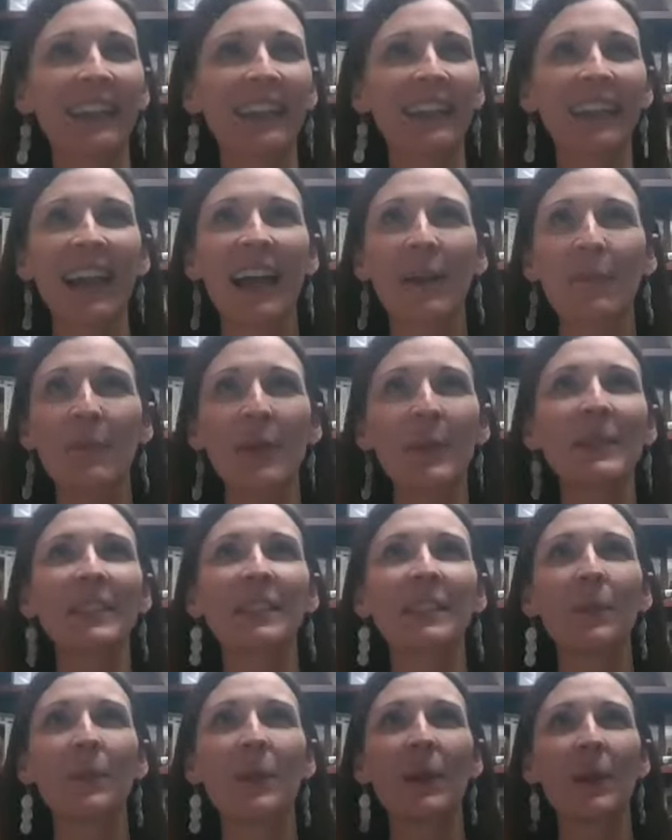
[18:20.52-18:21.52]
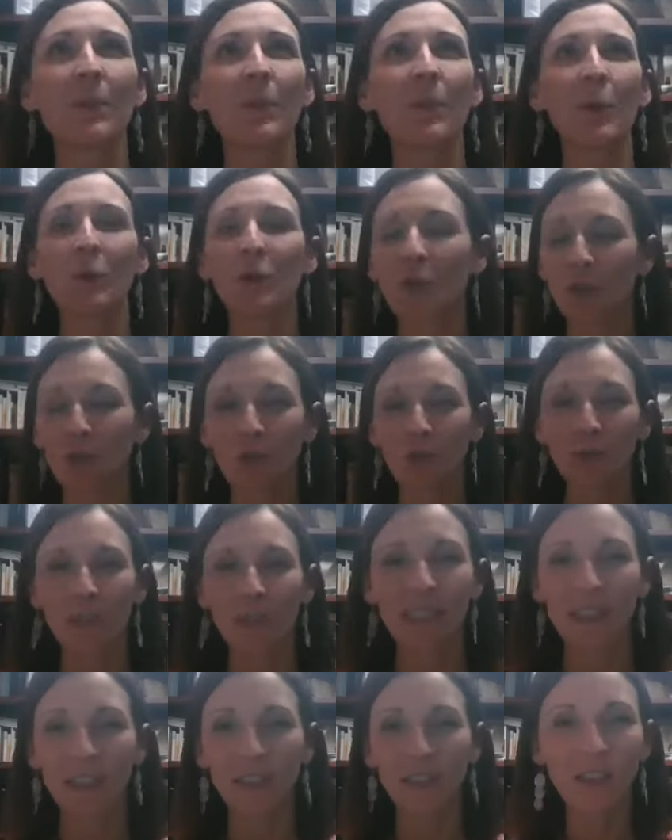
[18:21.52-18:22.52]
Yeah, maybe some emotional
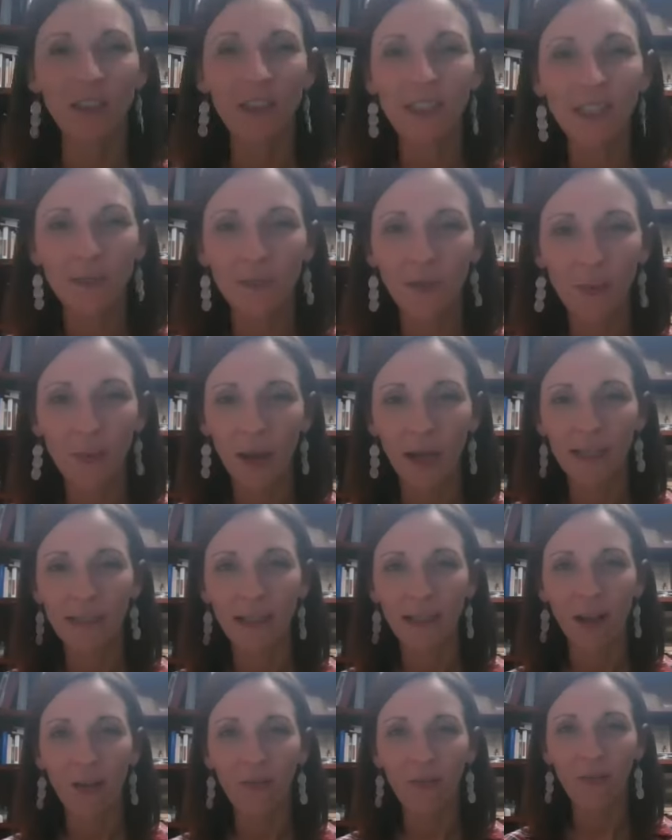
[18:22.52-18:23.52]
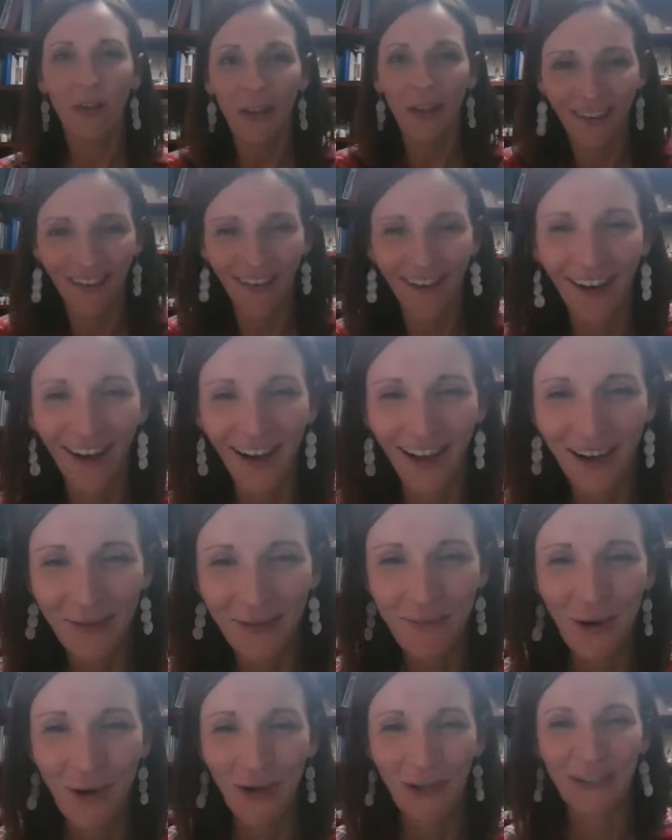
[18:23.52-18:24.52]
resilience for myself on a
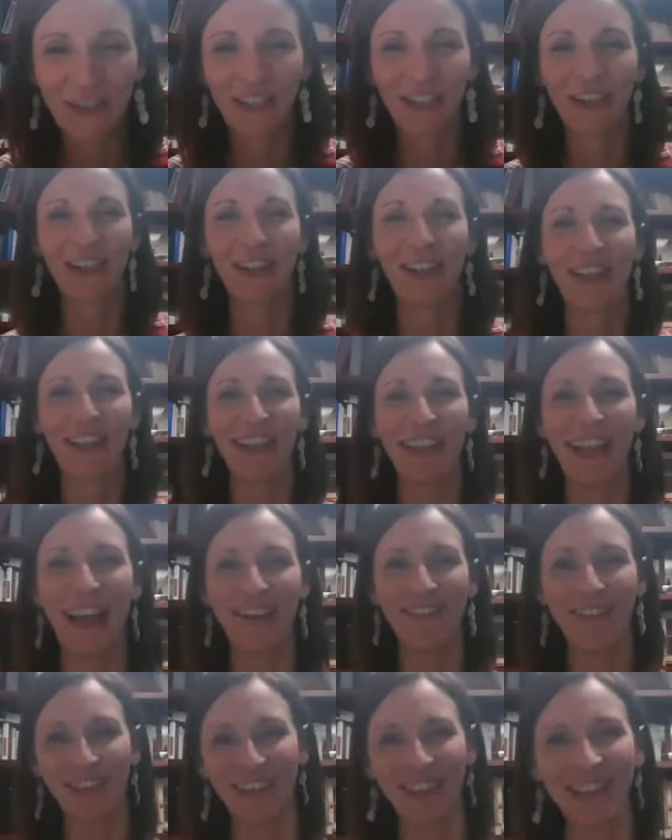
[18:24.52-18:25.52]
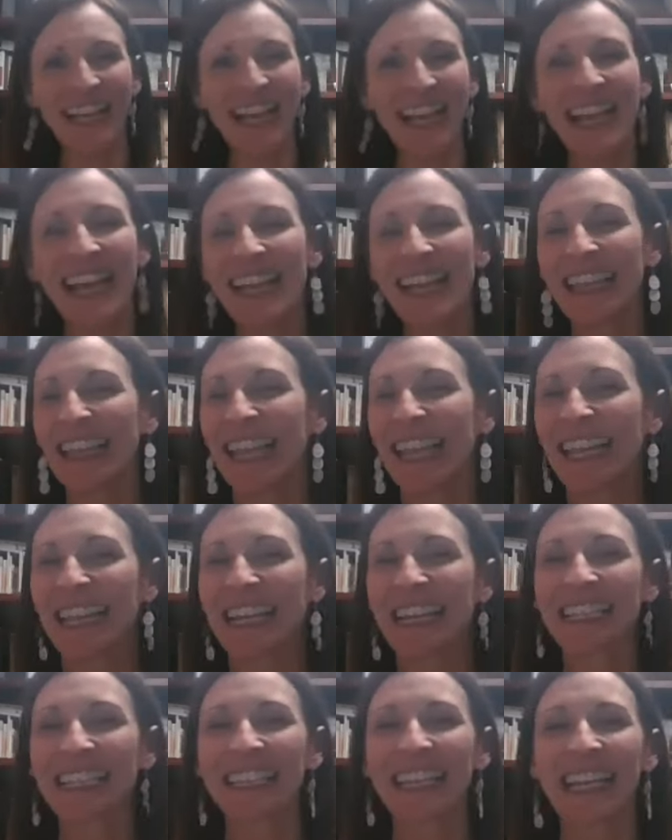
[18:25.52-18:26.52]
personal level. Like
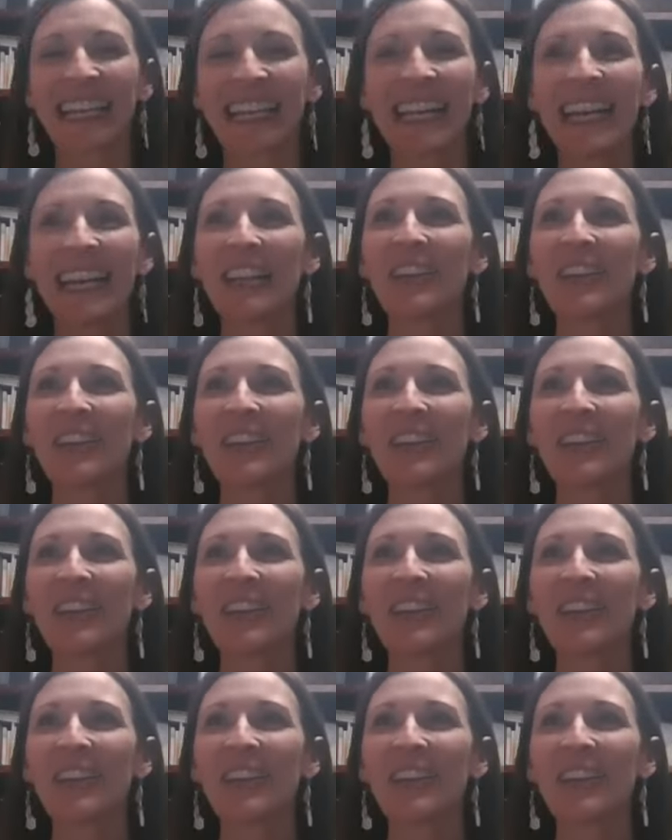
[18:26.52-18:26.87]
I said,